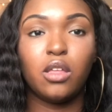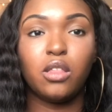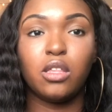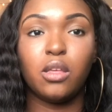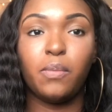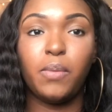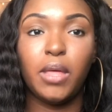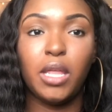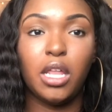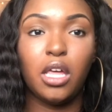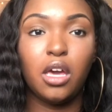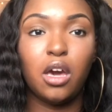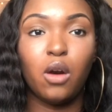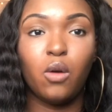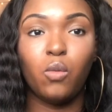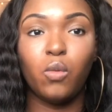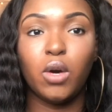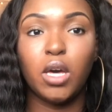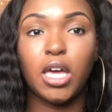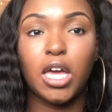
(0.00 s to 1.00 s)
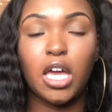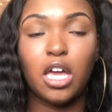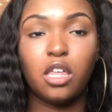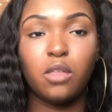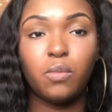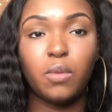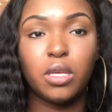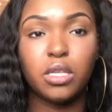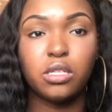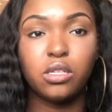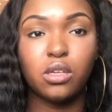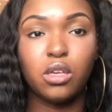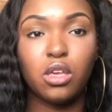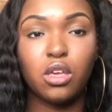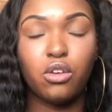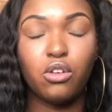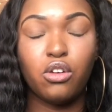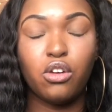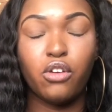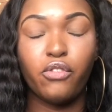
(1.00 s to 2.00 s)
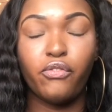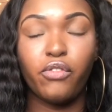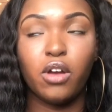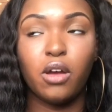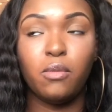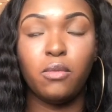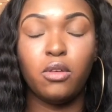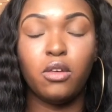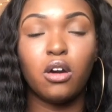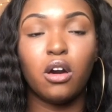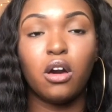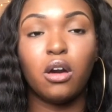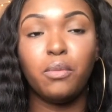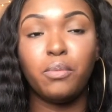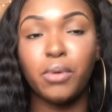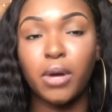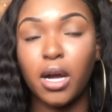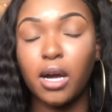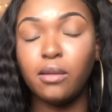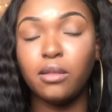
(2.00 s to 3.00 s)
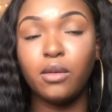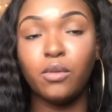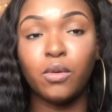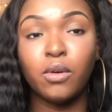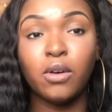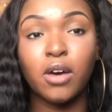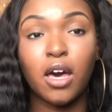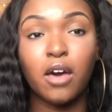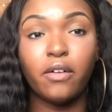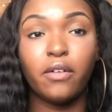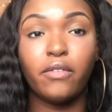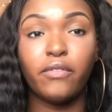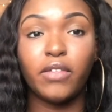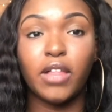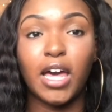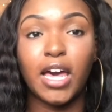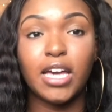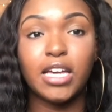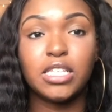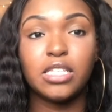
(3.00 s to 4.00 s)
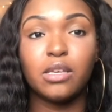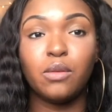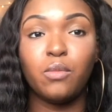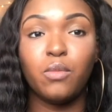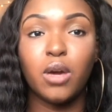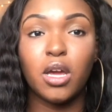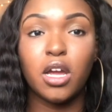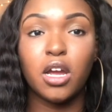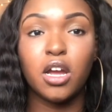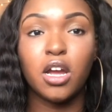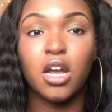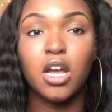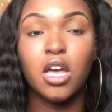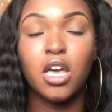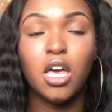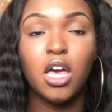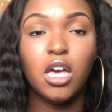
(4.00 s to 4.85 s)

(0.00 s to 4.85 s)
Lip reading: depending on what HBCU you're from, y'all probably will have a flag somewhere.